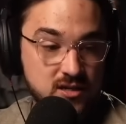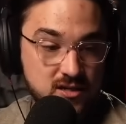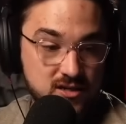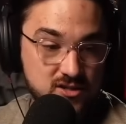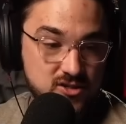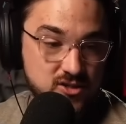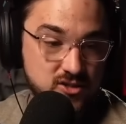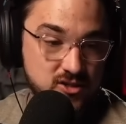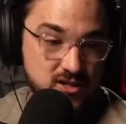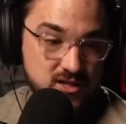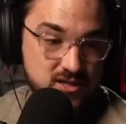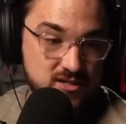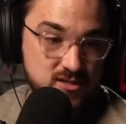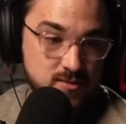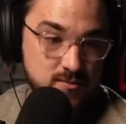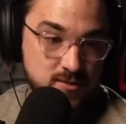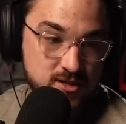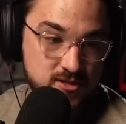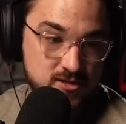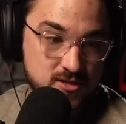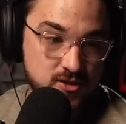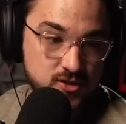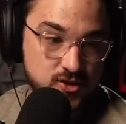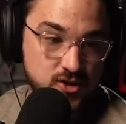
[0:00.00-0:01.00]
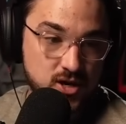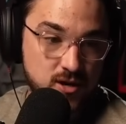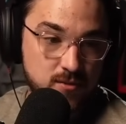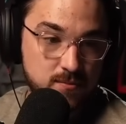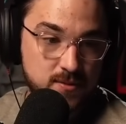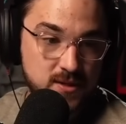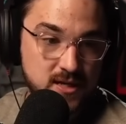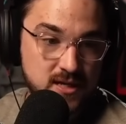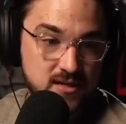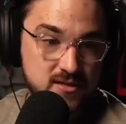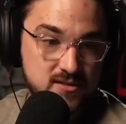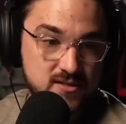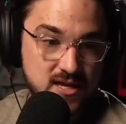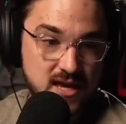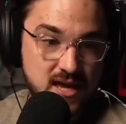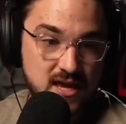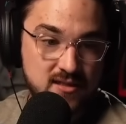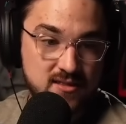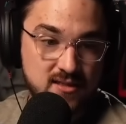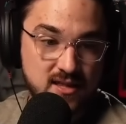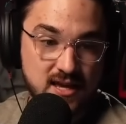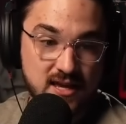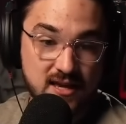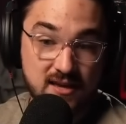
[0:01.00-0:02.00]
because you look at some of these other companies
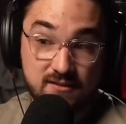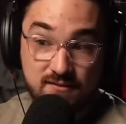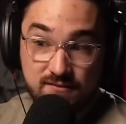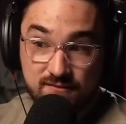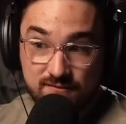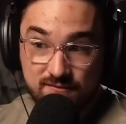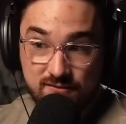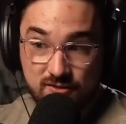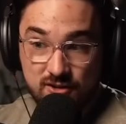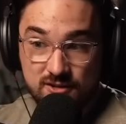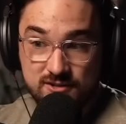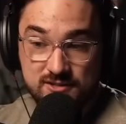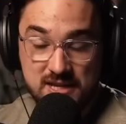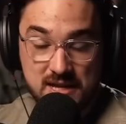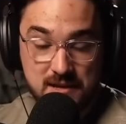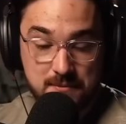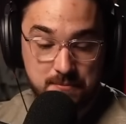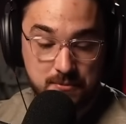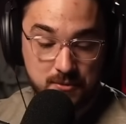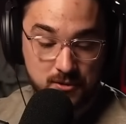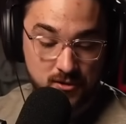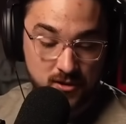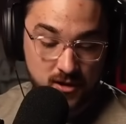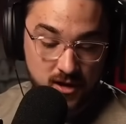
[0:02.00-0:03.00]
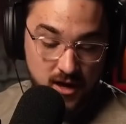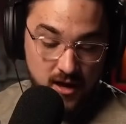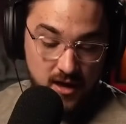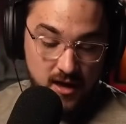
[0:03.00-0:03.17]
and like, for example,